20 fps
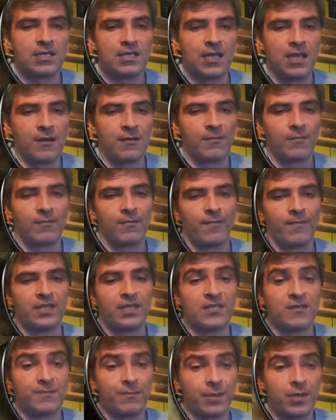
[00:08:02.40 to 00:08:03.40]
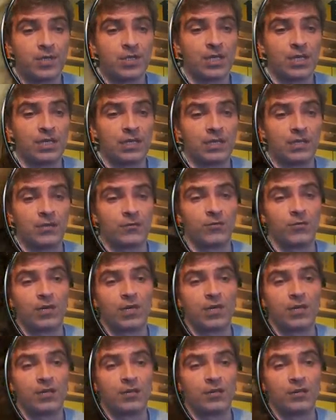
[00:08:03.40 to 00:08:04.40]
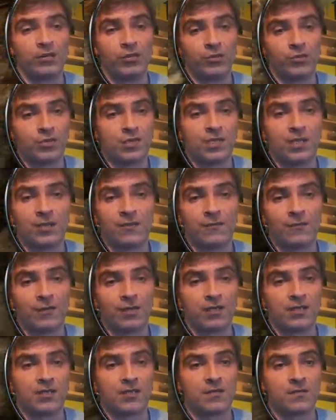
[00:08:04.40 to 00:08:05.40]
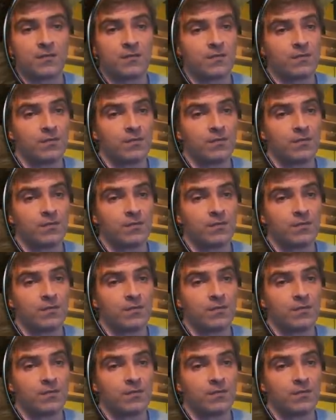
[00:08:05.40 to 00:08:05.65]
game, especially when new servers